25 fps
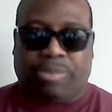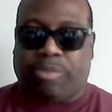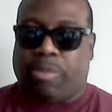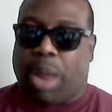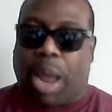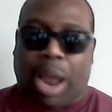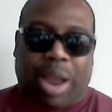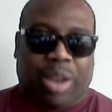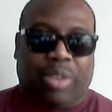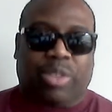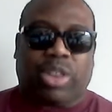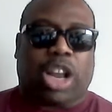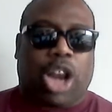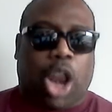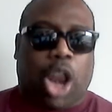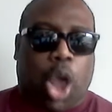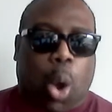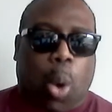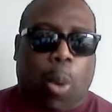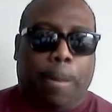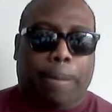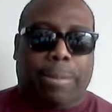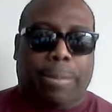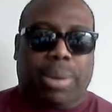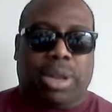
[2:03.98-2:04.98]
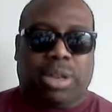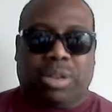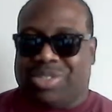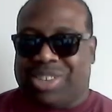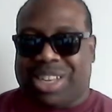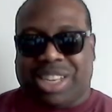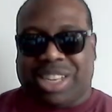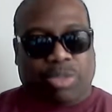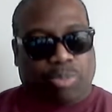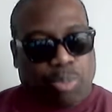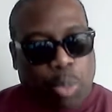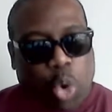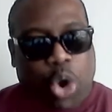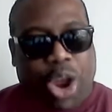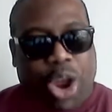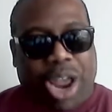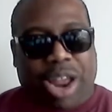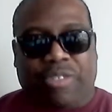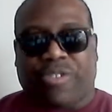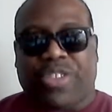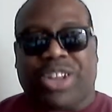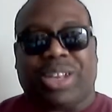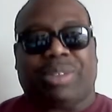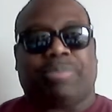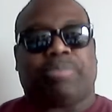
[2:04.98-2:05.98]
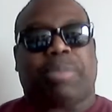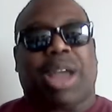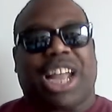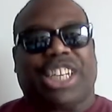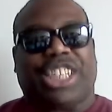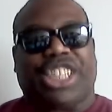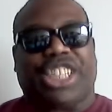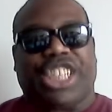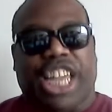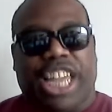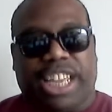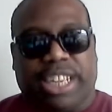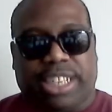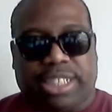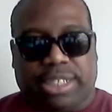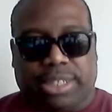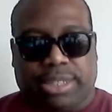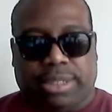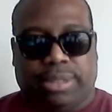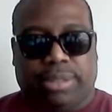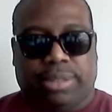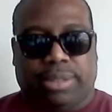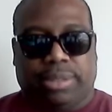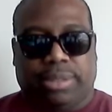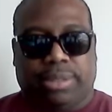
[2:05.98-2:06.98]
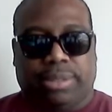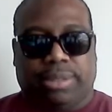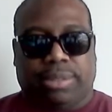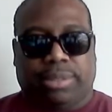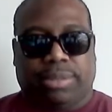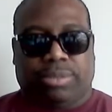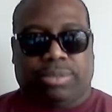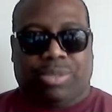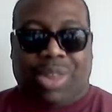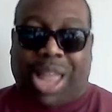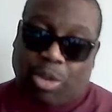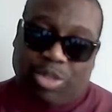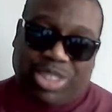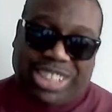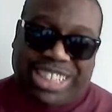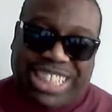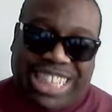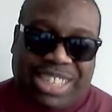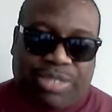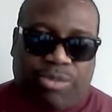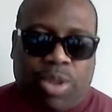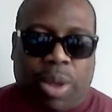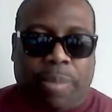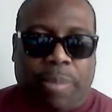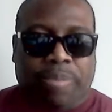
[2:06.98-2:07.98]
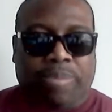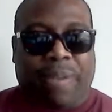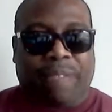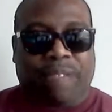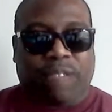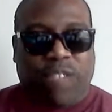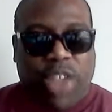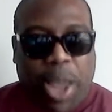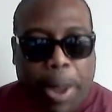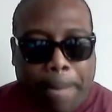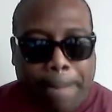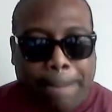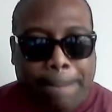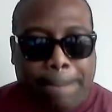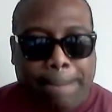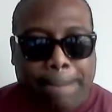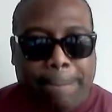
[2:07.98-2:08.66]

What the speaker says: around the globe to support our film project. The proceeds from the film